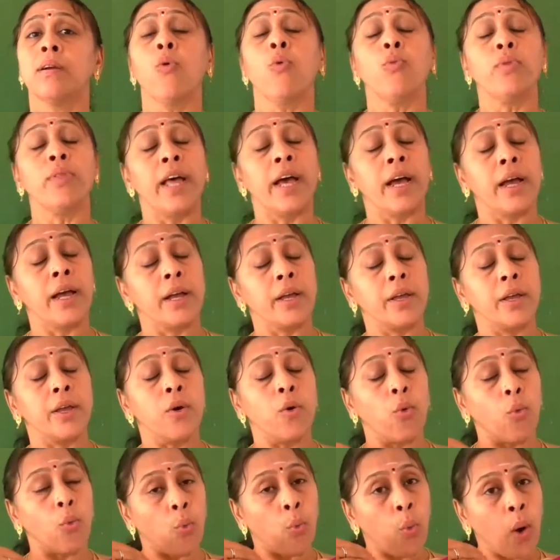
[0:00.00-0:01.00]
The
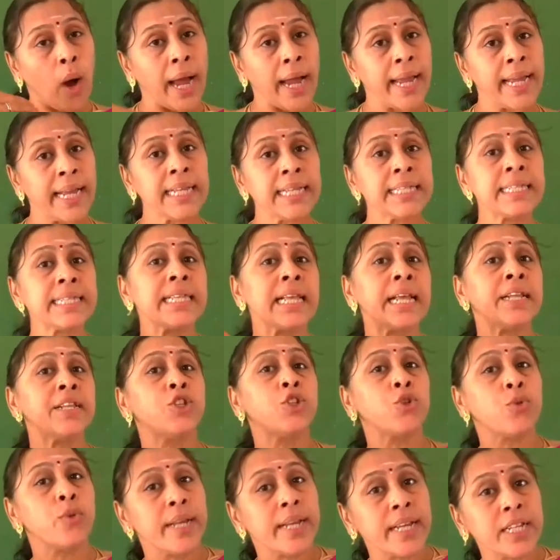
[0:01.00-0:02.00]
wise
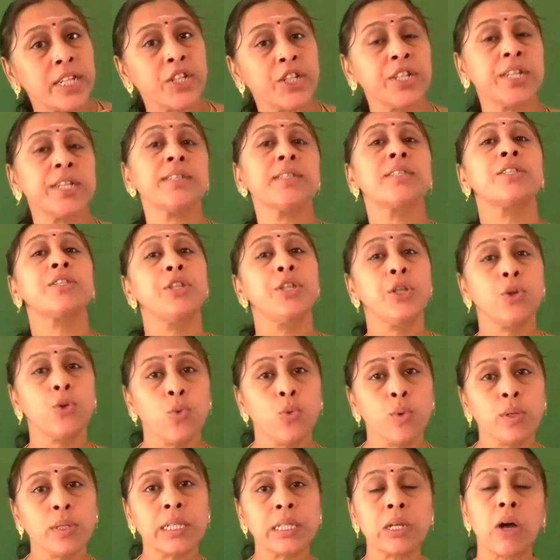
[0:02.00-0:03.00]
and judicious
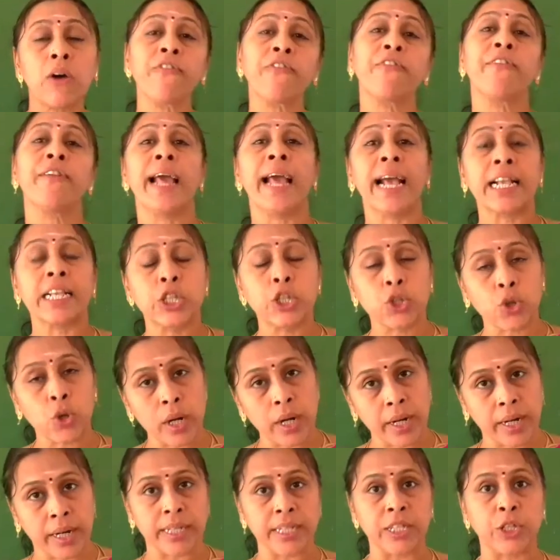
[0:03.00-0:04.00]
use of
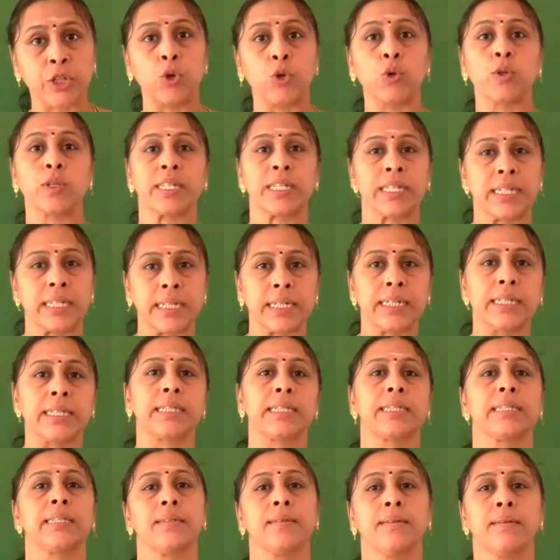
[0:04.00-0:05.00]
natural resources
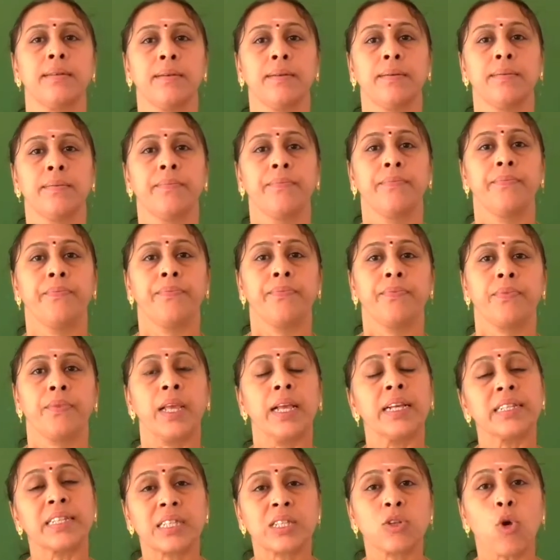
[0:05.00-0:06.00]

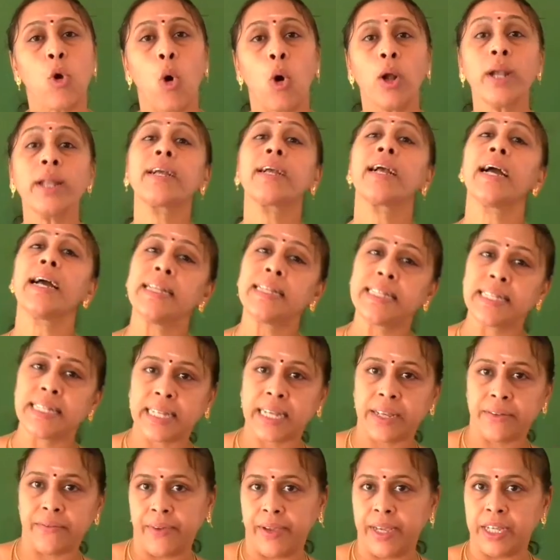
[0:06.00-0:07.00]
is called
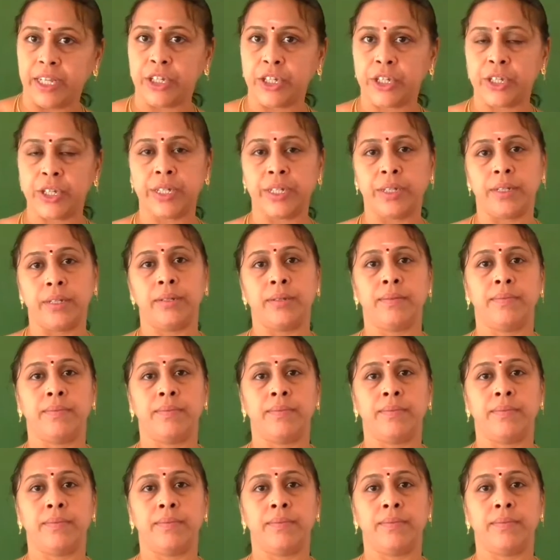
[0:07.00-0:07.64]
conservation.